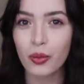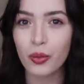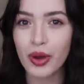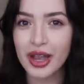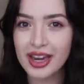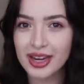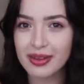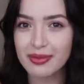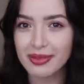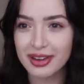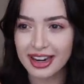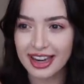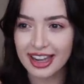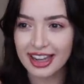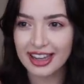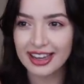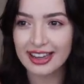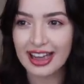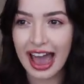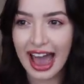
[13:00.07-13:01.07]
wait a
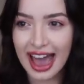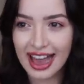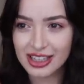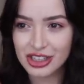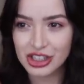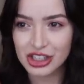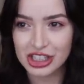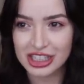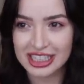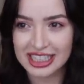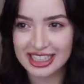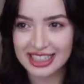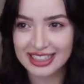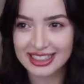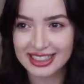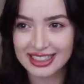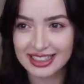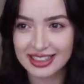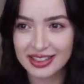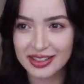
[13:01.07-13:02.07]
minute, Ashley,